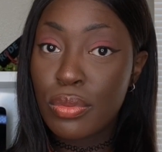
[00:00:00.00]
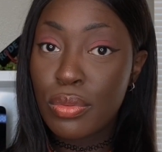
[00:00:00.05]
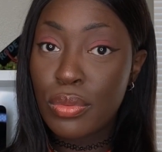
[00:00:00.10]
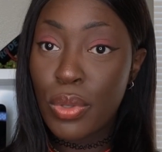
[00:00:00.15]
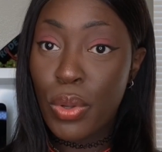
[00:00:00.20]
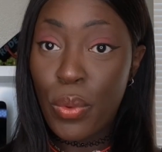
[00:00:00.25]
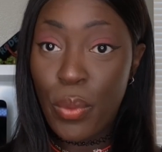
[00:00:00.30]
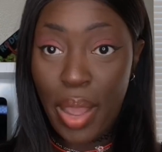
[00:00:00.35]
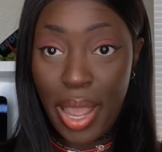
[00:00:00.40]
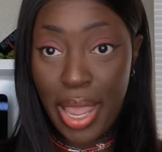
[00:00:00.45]

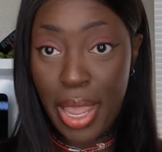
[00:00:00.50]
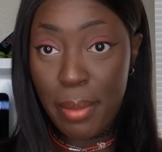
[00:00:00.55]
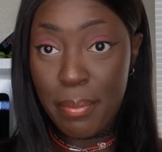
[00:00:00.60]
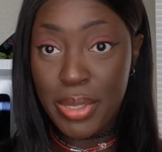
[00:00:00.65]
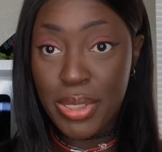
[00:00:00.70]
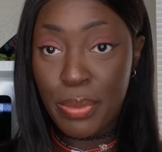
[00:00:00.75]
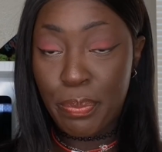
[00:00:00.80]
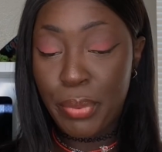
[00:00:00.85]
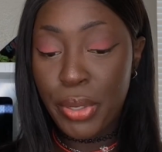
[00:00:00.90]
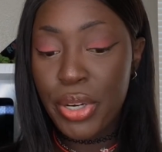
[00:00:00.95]
who I am
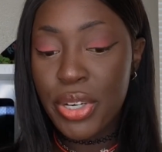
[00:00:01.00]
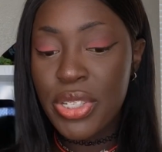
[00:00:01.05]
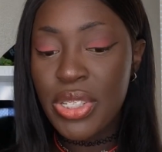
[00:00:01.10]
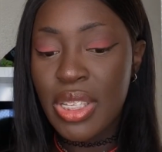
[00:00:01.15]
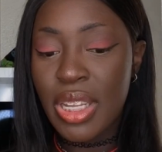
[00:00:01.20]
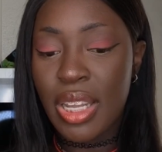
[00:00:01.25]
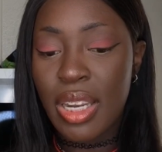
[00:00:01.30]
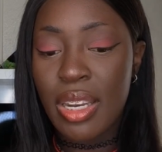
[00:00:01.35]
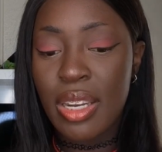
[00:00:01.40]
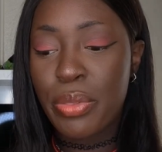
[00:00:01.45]
as a
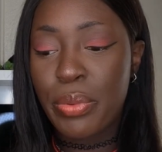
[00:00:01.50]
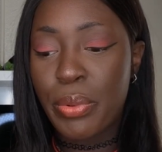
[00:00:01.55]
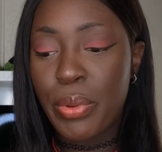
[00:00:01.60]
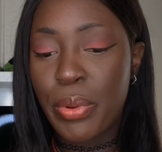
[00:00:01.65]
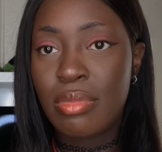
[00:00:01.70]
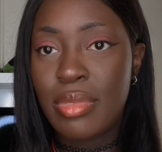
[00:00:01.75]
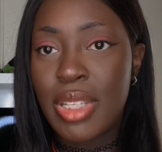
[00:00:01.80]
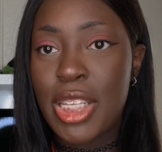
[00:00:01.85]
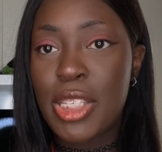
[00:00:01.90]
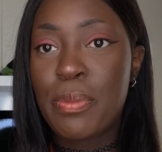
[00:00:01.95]
person through
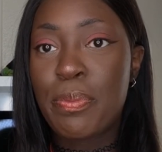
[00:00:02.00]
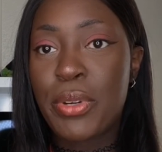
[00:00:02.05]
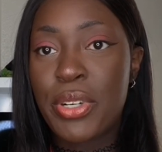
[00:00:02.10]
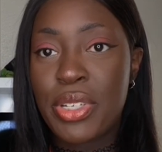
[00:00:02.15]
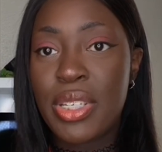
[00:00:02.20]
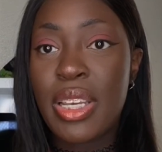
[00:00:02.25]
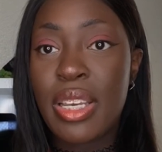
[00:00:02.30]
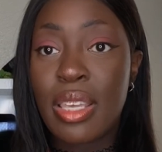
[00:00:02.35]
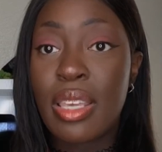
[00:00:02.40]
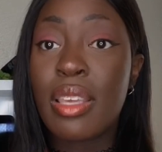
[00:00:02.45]
this
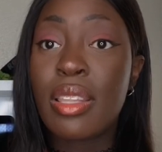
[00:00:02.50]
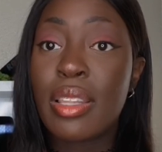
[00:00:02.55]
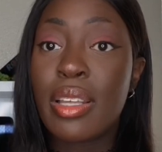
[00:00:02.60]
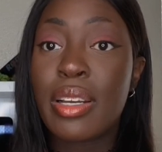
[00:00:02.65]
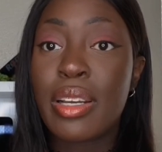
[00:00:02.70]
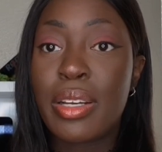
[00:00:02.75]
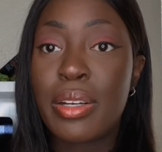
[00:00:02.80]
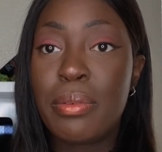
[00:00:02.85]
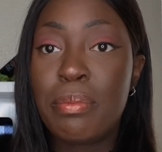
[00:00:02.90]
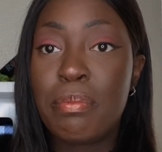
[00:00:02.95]
particular